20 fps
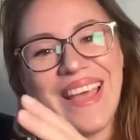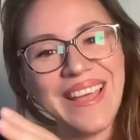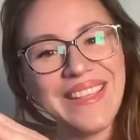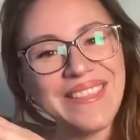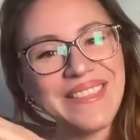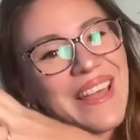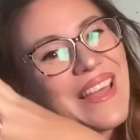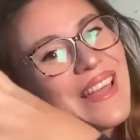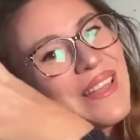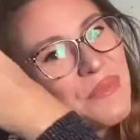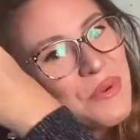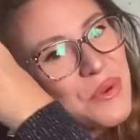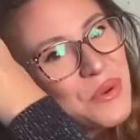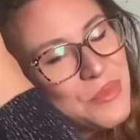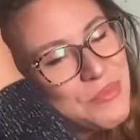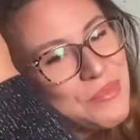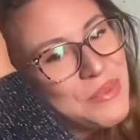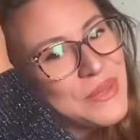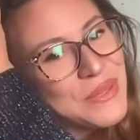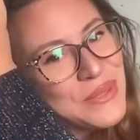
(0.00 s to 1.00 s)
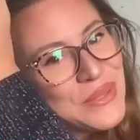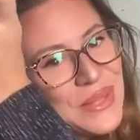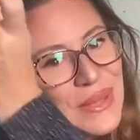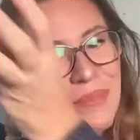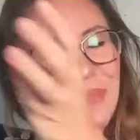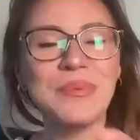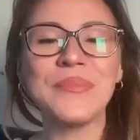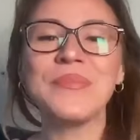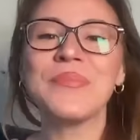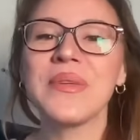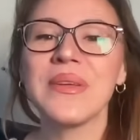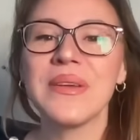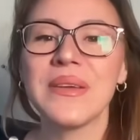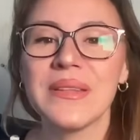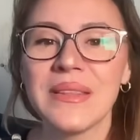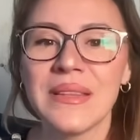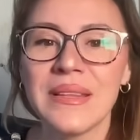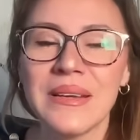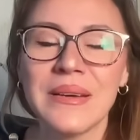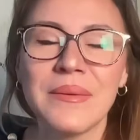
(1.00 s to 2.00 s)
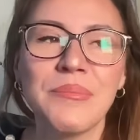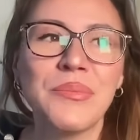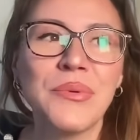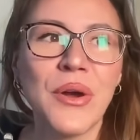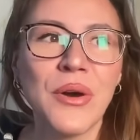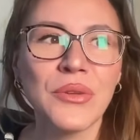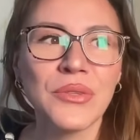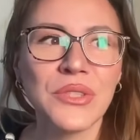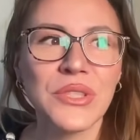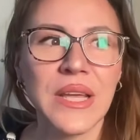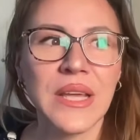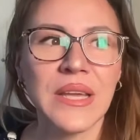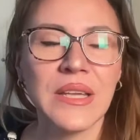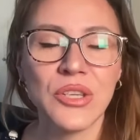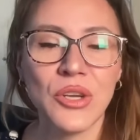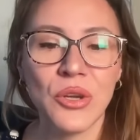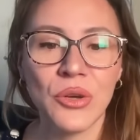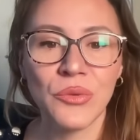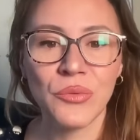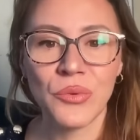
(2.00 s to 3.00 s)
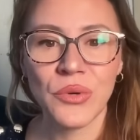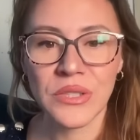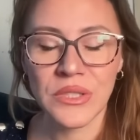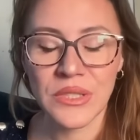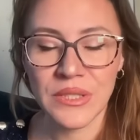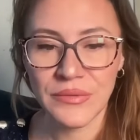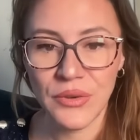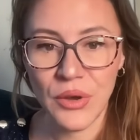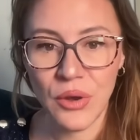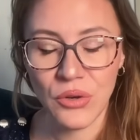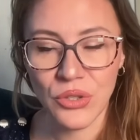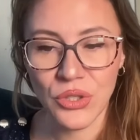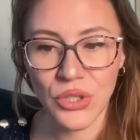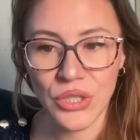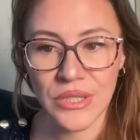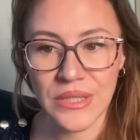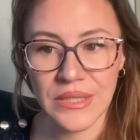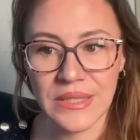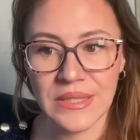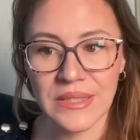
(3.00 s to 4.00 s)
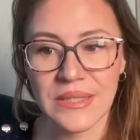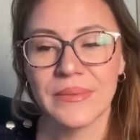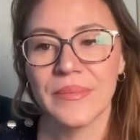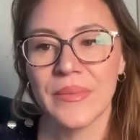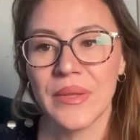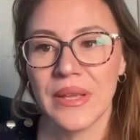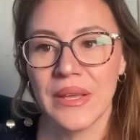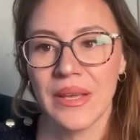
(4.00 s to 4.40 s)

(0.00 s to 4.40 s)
then we'll build up the Bronze Age onwards of consciousness.